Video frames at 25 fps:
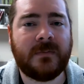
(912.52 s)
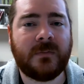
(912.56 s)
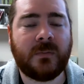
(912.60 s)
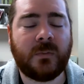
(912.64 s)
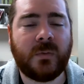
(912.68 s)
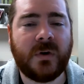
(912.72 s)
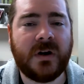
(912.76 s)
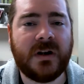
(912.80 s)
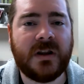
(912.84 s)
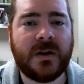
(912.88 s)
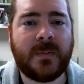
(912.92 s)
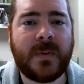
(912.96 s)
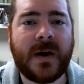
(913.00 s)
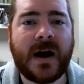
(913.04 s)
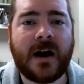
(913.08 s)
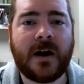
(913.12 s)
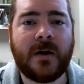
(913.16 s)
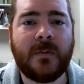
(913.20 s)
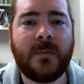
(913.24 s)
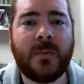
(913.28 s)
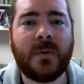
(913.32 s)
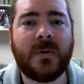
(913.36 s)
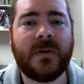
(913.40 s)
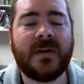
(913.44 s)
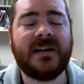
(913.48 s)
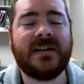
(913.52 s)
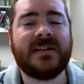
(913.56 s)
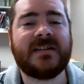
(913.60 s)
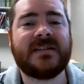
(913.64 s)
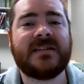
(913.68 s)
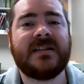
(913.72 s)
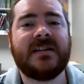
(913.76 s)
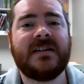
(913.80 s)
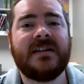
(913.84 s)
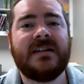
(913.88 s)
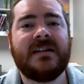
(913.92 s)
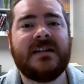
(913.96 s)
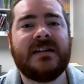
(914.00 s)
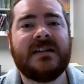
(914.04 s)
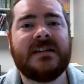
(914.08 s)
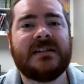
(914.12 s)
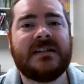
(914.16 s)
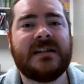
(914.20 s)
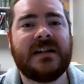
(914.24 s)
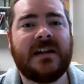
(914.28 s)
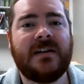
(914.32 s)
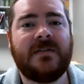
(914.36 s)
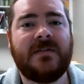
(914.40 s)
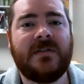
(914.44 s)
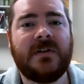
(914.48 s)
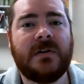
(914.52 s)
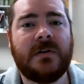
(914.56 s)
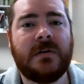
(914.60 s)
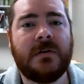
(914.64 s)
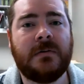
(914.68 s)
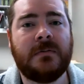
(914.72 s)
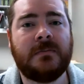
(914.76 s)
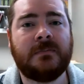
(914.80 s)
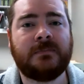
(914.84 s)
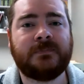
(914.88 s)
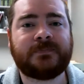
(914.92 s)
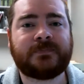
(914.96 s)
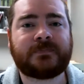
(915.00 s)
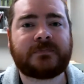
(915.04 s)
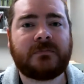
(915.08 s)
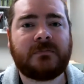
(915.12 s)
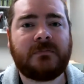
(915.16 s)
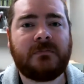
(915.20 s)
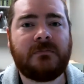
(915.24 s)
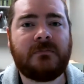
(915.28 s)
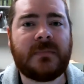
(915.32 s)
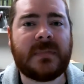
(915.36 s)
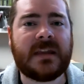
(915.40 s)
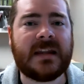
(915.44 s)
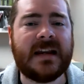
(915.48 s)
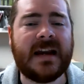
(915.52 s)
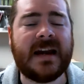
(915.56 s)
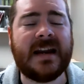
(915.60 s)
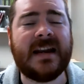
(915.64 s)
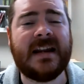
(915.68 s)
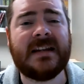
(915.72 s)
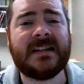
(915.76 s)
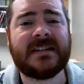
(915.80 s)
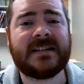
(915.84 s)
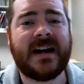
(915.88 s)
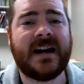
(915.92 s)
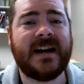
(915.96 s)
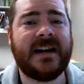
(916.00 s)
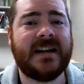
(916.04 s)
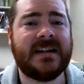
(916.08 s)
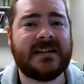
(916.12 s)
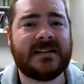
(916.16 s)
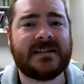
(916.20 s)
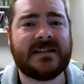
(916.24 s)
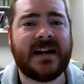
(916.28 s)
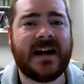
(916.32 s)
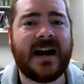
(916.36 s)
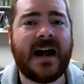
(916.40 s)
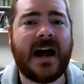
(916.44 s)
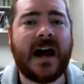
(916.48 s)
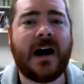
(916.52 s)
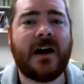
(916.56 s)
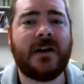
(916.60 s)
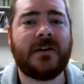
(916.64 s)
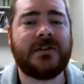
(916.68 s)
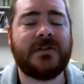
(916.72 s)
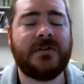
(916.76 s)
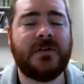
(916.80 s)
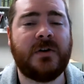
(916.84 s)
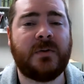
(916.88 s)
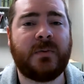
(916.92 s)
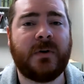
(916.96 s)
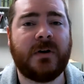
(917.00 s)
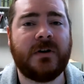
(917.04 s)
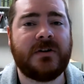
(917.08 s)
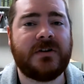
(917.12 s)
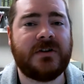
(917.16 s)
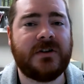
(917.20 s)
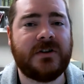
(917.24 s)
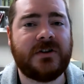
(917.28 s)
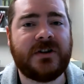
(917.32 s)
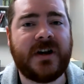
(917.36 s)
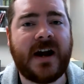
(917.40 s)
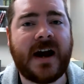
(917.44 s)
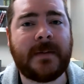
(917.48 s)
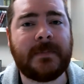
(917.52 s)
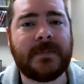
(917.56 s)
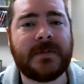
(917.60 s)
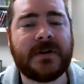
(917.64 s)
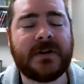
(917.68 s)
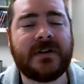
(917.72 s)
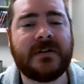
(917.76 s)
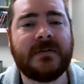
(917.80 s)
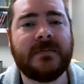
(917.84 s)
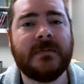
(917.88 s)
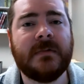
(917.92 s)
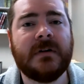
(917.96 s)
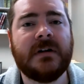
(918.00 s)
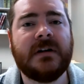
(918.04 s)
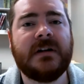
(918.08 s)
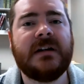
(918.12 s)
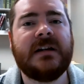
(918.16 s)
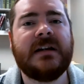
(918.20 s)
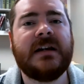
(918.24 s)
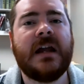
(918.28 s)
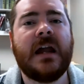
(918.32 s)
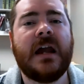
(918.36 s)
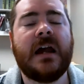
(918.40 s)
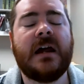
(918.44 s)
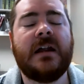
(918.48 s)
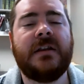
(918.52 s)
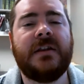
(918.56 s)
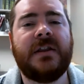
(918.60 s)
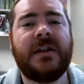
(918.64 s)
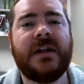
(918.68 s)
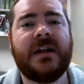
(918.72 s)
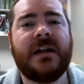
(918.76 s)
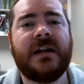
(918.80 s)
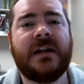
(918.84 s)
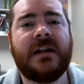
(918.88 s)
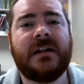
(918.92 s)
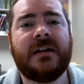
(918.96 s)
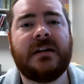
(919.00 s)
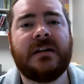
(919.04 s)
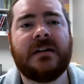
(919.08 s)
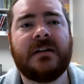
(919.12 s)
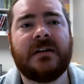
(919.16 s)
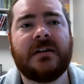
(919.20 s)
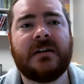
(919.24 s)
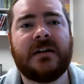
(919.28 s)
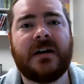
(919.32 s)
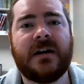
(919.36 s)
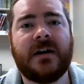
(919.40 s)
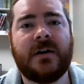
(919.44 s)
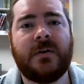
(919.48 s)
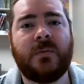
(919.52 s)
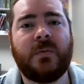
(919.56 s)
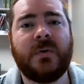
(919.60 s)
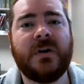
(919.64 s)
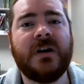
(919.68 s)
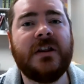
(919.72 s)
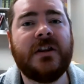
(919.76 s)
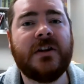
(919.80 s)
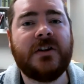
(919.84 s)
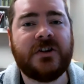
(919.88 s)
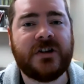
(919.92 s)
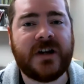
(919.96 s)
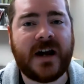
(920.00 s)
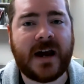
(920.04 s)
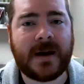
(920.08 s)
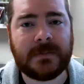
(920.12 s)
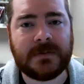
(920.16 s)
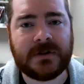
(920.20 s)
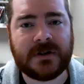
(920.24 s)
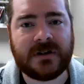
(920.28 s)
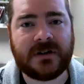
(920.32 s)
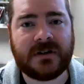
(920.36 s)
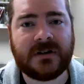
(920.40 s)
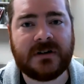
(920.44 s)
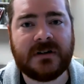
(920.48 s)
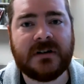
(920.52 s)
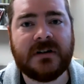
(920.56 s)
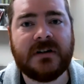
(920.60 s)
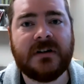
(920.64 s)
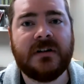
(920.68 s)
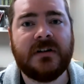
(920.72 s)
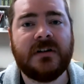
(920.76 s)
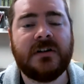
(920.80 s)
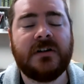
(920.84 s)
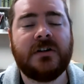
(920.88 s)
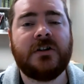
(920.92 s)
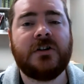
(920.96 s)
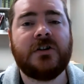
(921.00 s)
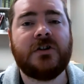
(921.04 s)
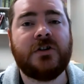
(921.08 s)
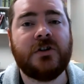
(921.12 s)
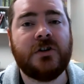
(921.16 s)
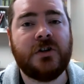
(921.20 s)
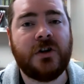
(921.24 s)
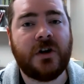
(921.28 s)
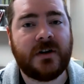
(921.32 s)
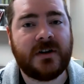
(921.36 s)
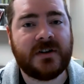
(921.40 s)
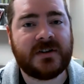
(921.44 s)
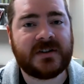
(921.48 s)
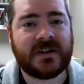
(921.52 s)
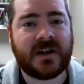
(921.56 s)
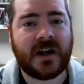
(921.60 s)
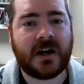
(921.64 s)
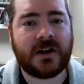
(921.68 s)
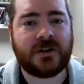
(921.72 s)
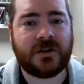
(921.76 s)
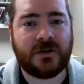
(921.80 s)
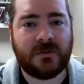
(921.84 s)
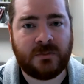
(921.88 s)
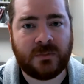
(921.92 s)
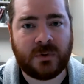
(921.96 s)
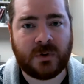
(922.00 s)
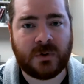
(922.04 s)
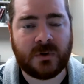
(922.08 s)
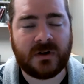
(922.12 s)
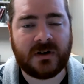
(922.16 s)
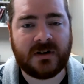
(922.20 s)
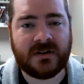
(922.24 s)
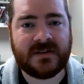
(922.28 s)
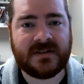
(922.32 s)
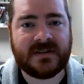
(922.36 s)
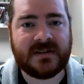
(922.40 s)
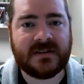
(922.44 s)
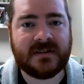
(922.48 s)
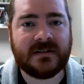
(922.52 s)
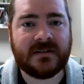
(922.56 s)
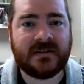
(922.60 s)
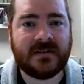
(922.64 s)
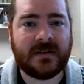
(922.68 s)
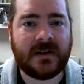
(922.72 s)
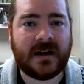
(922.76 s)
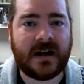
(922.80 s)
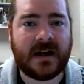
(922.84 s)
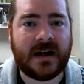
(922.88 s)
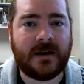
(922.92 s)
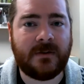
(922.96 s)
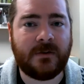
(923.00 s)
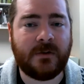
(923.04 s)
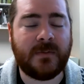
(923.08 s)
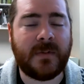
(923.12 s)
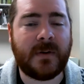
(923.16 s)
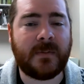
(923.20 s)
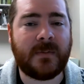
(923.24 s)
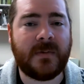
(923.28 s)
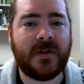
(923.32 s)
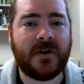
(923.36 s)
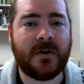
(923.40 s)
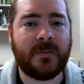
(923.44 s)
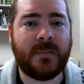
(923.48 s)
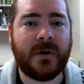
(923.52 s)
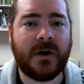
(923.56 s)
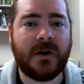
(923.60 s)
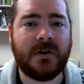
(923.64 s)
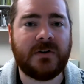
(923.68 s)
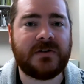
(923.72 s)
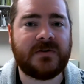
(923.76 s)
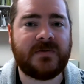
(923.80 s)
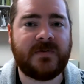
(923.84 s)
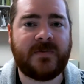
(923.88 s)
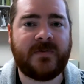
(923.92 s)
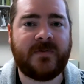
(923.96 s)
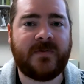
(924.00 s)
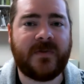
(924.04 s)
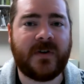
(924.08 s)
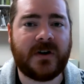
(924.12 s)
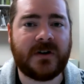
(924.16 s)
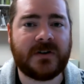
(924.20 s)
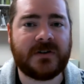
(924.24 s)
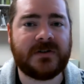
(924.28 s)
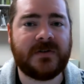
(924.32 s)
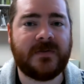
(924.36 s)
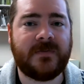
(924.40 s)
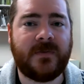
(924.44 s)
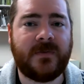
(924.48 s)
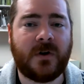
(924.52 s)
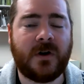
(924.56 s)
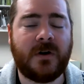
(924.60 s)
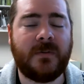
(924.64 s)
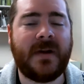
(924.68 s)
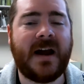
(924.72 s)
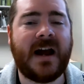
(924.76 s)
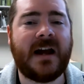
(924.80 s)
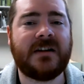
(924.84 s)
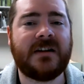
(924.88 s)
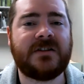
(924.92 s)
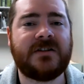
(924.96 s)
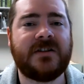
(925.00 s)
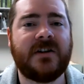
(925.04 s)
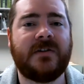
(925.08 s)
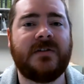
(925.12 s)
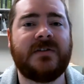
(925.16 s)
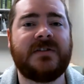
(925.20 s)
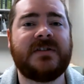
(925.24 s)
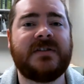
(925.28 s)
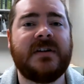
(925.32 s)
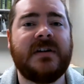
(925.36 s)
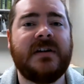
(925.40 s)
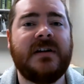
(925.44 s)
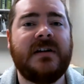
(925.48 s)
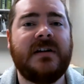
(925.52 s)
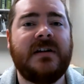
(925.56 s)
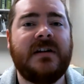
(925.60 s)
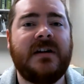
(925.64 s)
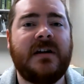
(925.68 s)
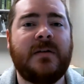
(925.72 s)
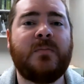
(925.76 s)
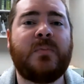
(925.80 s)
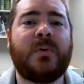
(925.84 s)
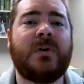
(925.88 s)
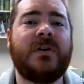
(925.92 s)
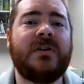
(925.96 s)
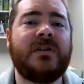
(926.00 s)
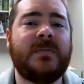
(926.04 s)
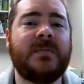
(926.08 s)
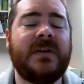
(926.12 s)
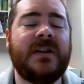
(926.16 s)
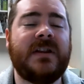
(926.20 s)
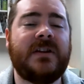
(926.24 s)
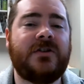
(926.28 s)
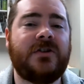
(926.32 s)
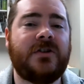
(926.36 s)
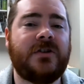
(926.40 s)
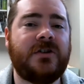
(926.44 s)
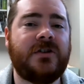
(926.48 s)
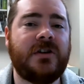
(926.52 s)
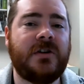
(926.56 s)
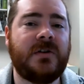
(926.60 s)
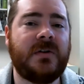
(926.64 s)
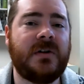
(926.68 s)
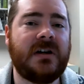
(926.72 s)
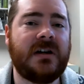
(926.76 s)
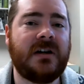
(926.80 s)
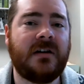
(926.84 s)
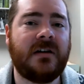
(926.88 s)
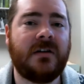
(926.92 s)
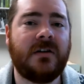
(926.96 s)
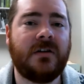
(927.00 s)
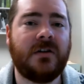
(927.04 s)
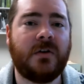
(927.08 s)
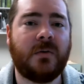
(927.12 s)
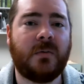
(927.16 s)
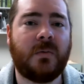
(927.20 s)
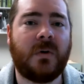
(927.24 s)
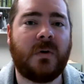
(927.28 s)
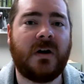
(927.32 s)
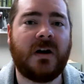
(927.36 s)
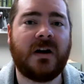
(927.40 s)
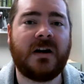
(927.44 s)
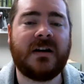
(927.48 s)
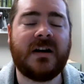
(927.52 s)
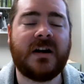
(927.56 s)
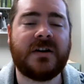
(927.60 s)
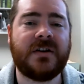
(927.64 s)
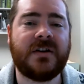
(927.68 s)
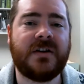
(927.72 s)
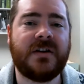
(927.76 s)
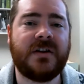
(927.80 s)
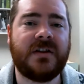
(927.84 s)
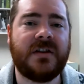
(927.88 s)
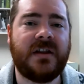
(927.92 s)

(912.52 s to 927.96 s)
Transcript: read the PowerPoints to give you an insight as to how to approach the chapter, and then read the chapter, do your discussion boards. Remember, they're post first format, so it's important to me that you're doing the work, not